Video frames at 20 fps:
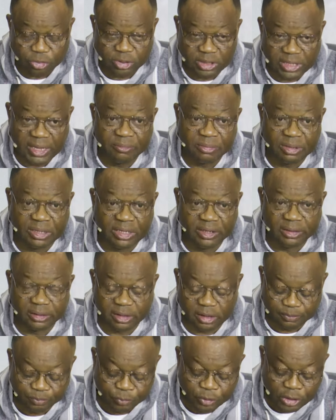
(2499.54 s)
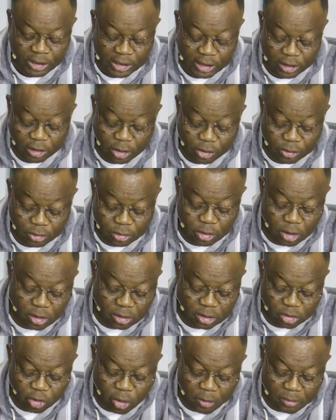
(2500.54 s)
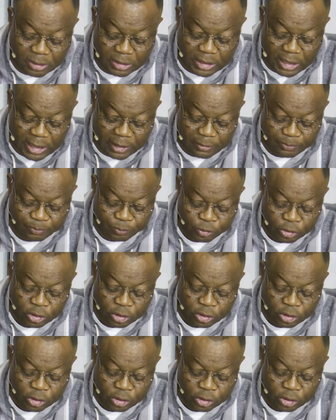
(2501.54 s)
to self-guilt, it does not stop there.